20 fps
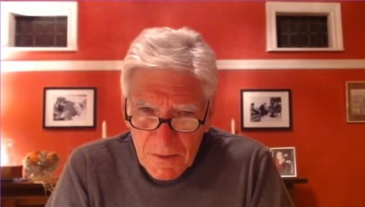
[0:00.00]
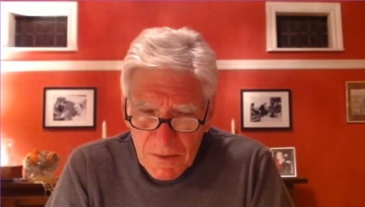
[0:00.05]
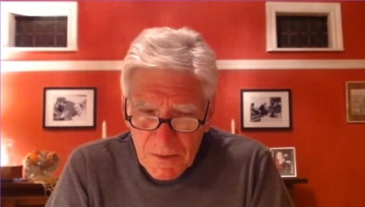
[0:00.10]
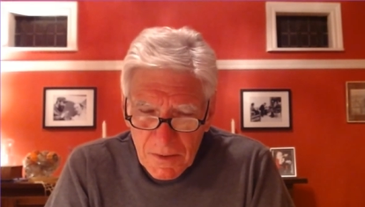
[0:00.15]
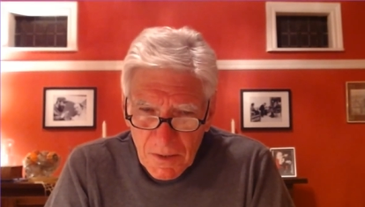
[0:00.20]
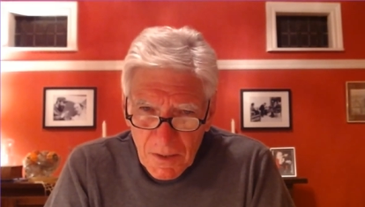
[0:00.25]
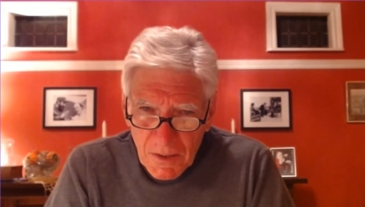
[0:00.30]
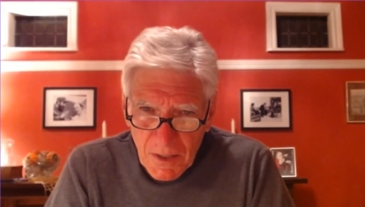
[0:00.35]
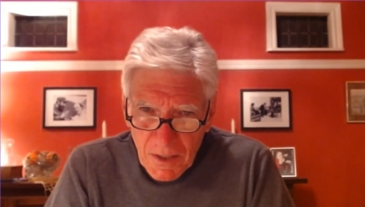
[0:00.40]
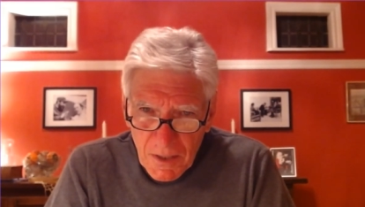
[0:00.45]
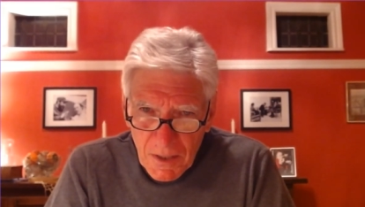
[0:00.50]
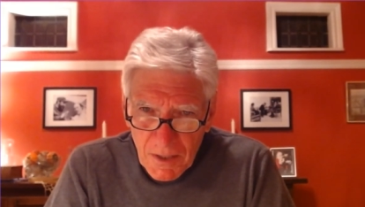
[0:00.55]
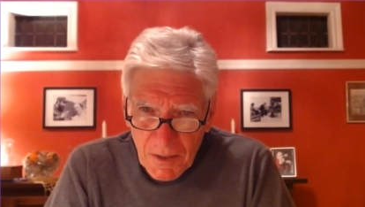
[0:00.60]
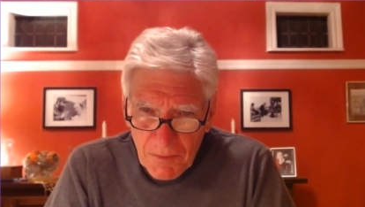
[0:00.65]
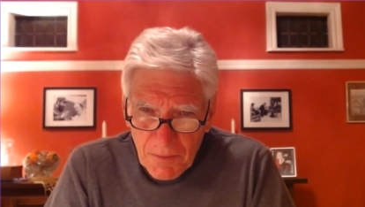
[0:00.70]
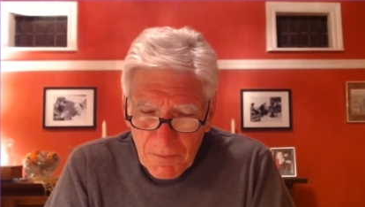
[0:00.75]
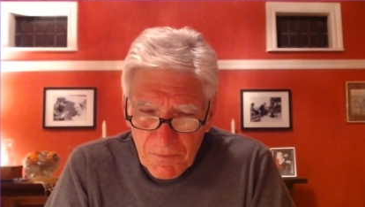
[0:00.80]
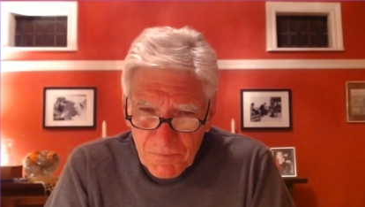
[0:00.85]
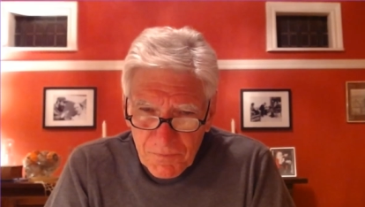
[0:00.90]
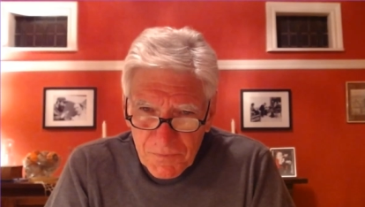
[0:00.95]
uh,
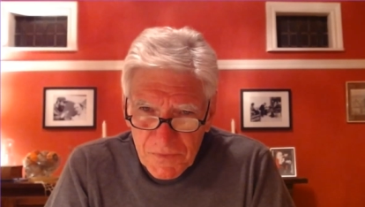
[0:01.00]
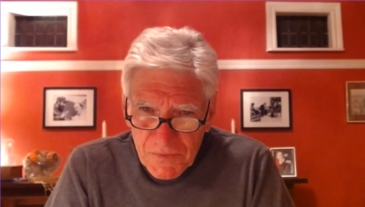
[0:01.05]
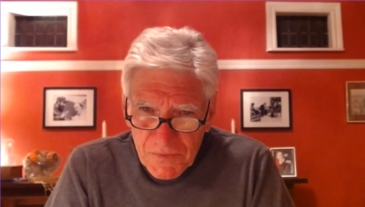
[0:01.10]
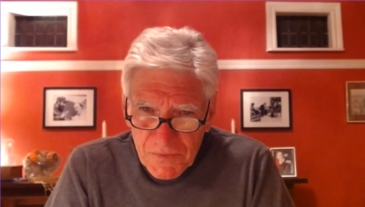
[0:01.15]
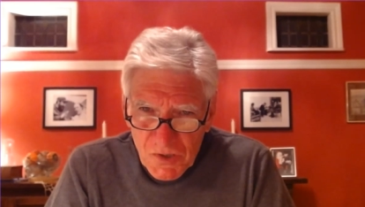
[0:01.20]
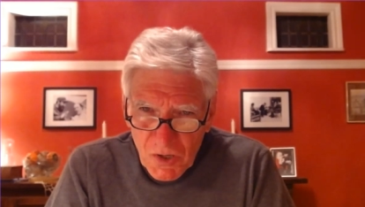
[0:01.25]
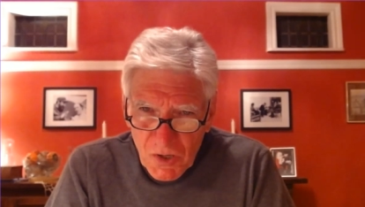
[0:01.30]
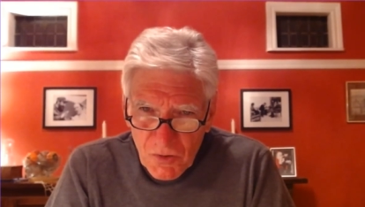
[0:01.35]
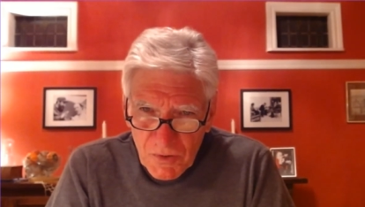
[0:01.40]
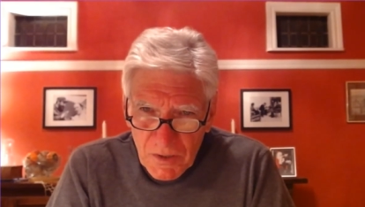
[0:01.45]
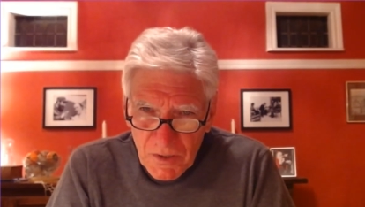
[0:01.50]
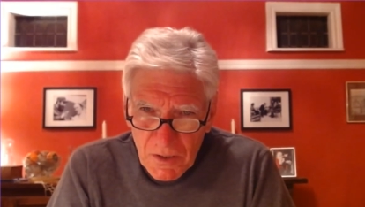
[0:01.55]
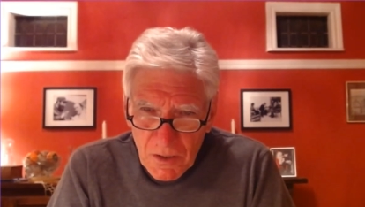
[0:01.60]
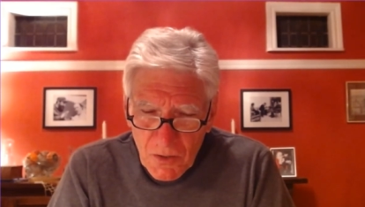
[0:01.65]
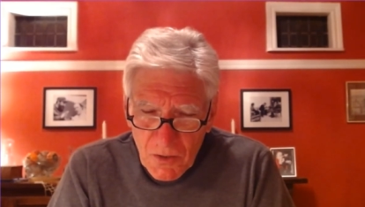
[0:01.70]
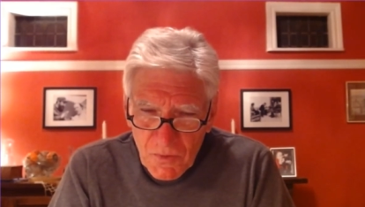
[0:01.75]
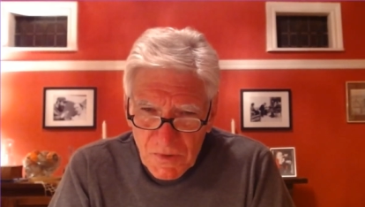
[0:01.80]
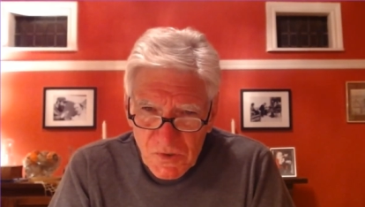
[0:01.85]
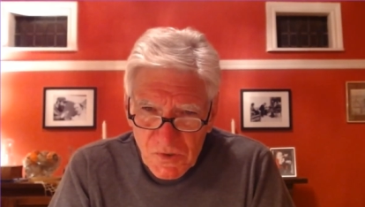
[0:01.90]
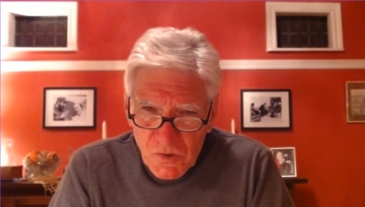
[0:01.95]
so
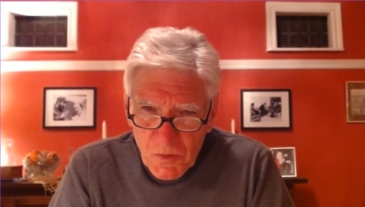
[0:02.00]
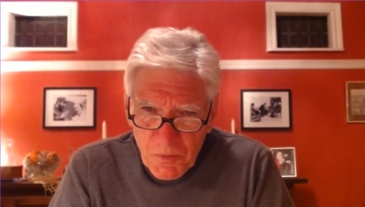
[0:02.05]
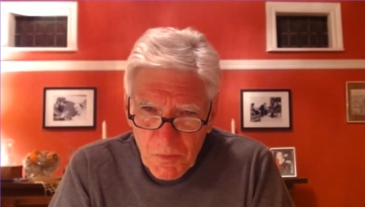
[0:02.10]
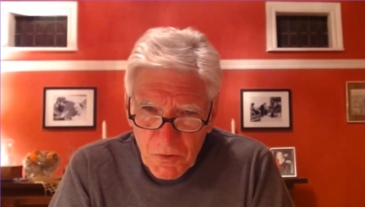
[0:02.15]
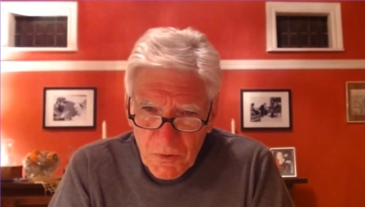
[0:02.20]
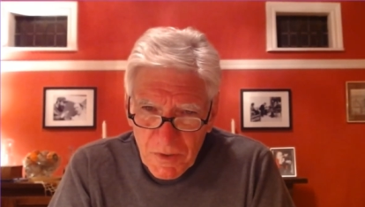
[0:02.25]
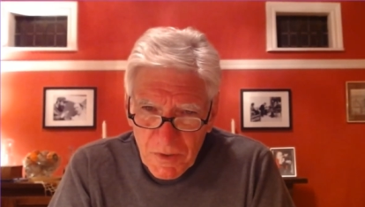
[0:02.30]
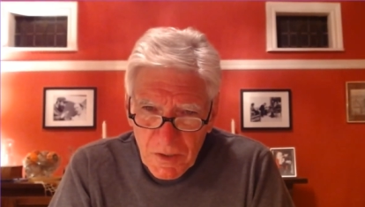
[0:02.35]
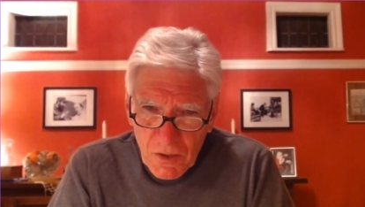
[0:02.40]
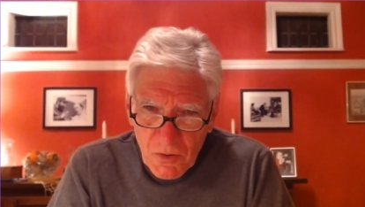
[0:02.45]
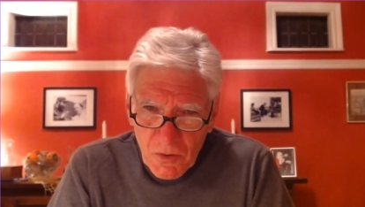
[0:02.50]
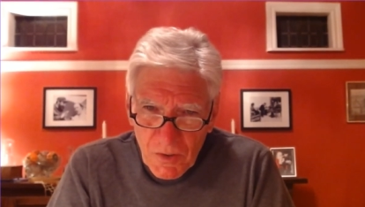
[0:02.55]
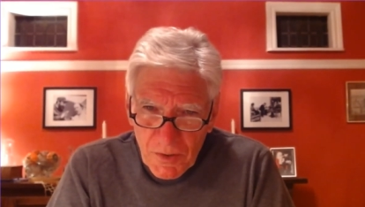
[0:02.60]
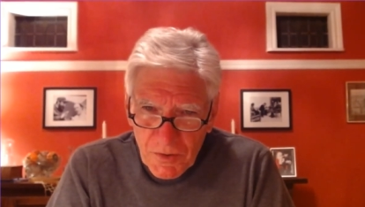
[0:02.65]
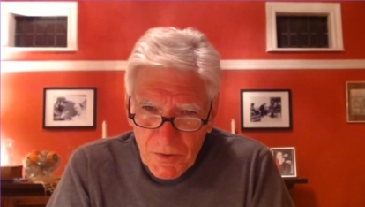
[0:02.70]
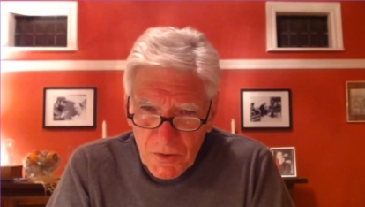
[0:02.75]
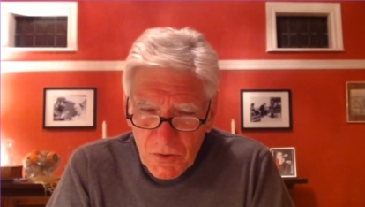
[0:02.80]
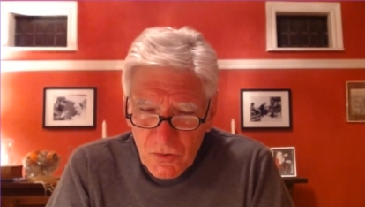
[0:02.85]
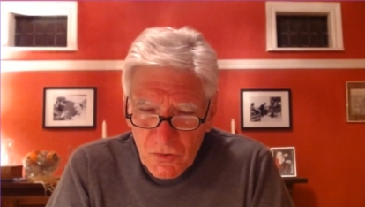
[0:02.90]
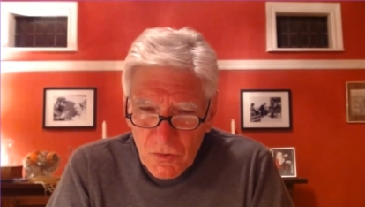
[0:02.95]
ego and superego are
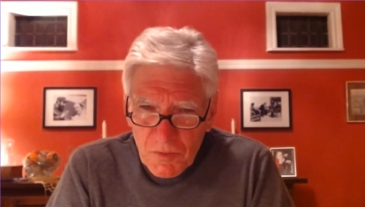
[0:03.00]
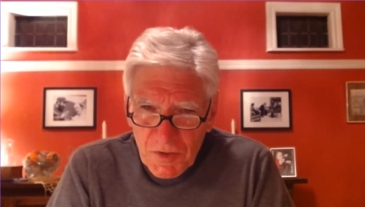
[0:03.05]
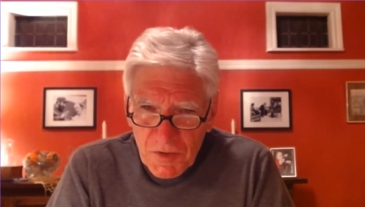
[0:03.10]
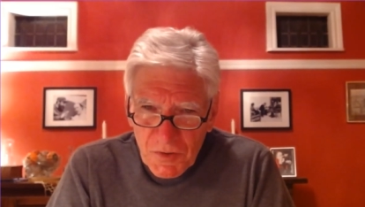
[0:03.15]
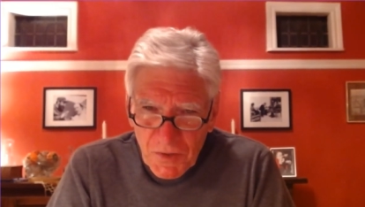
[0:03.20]
the human,